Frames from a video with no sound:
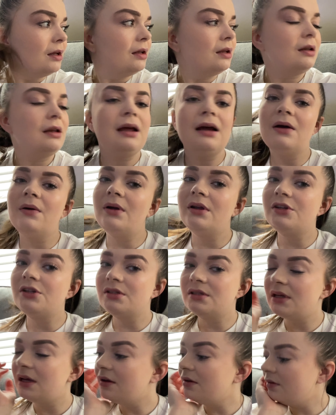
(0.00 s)
Now I
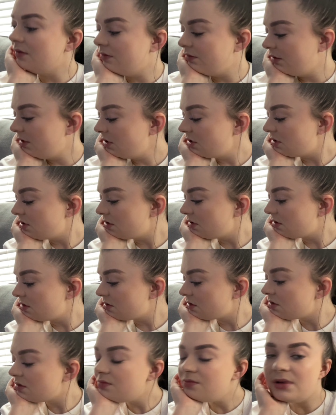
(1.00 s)
just have thing
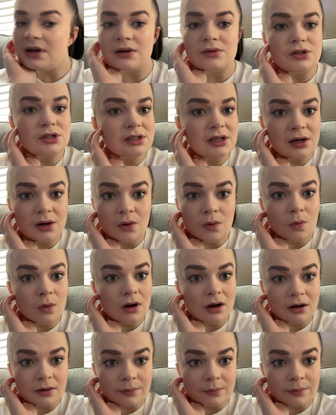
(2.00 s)
some pouches I don't want.